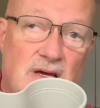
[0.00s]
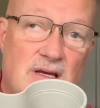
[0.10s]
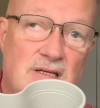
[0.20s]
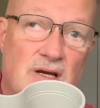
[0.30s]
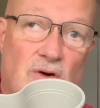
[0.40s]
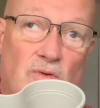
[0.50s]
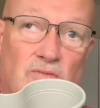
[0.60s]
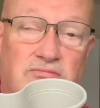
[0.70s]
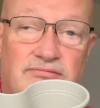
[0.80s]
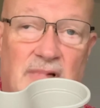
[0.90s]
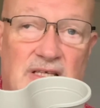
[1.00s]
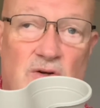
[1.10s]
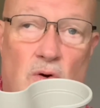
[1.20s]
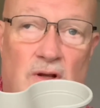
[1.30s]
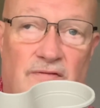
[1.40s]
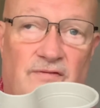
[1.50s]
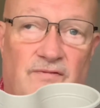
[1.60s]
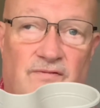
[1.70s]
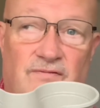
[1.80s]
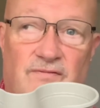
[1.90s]
So let's call it
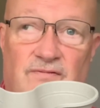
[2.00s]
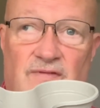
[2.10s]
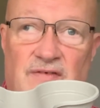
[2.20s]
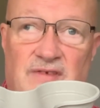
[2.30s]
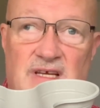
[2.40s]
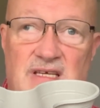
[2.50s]
50